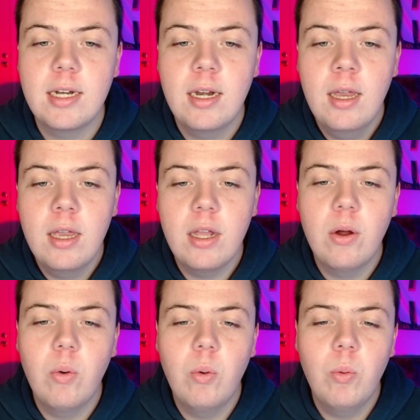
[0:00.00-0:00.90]
And, you
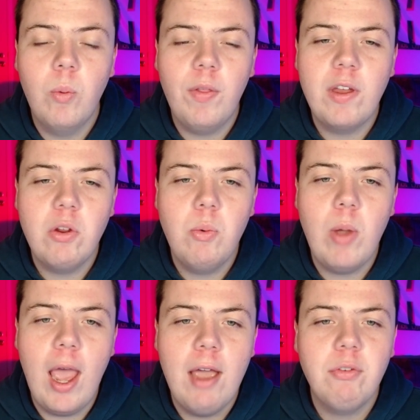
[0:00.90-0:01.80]
know, while they do
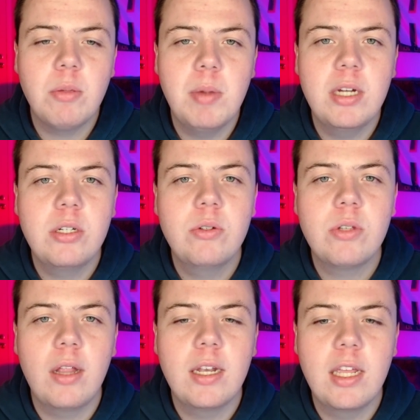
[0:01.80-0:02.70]
have some issues
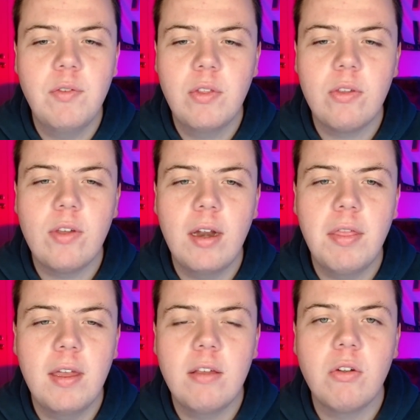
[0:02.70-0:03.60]
on the defensive side of
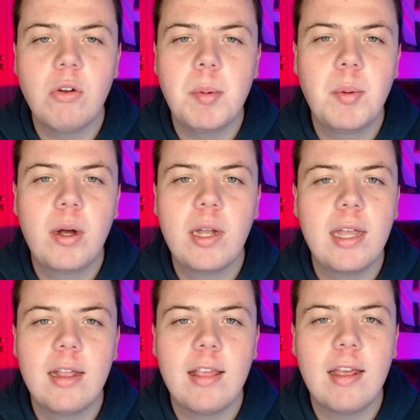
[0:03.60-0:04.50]
things, don't get me wrong,
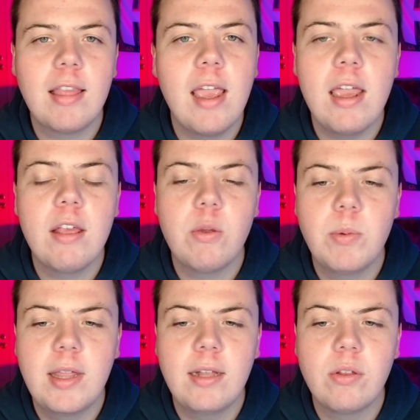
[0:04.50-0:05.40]
Kennesaw State isn't
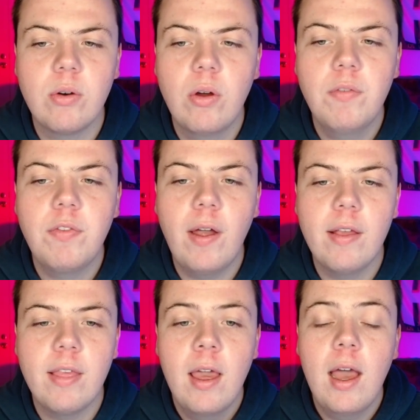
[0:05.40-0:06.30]
without their own
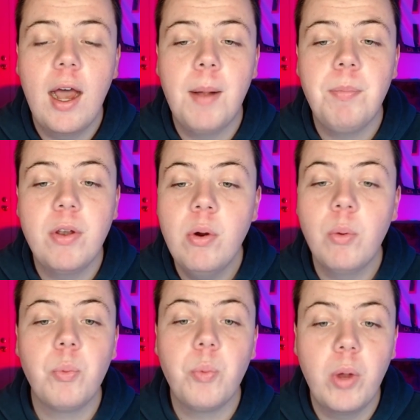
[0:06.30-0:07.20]
flaws. Um, they do a
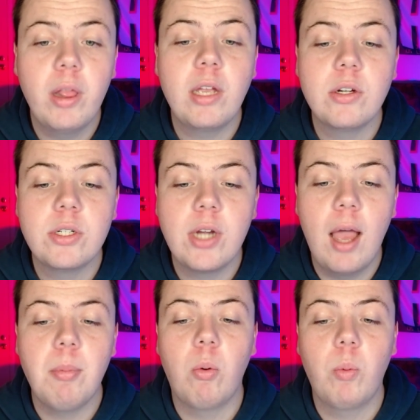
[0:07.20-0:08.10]
really good
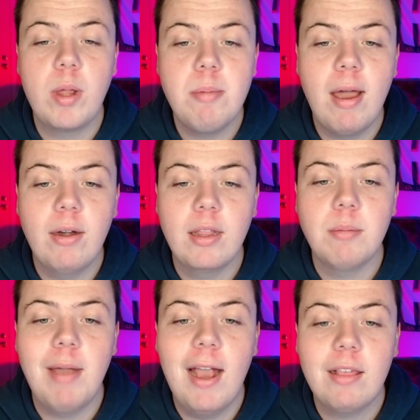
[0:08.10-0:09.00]
job rebounding the
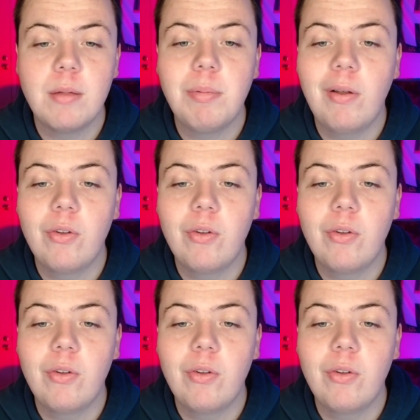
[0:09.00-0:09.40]
basketball.